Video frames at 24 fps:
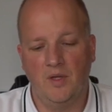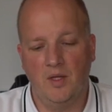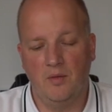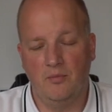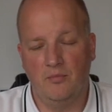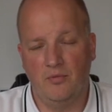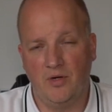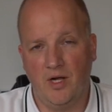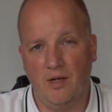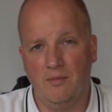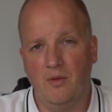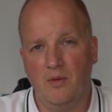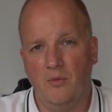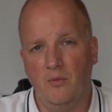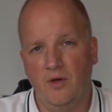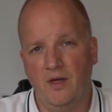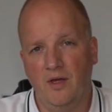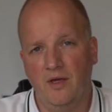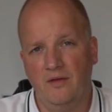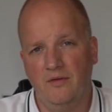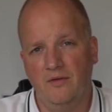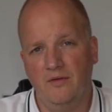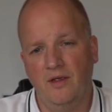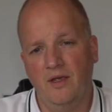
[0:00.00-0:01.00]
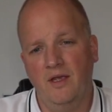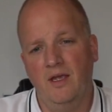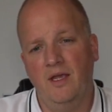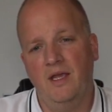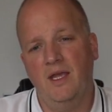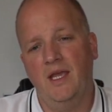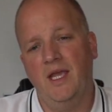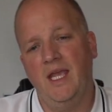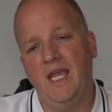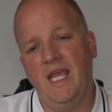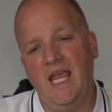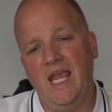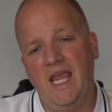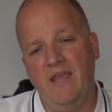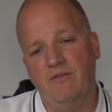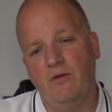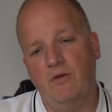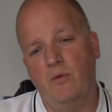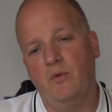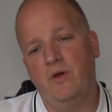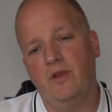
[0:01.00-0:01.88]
Problem was, even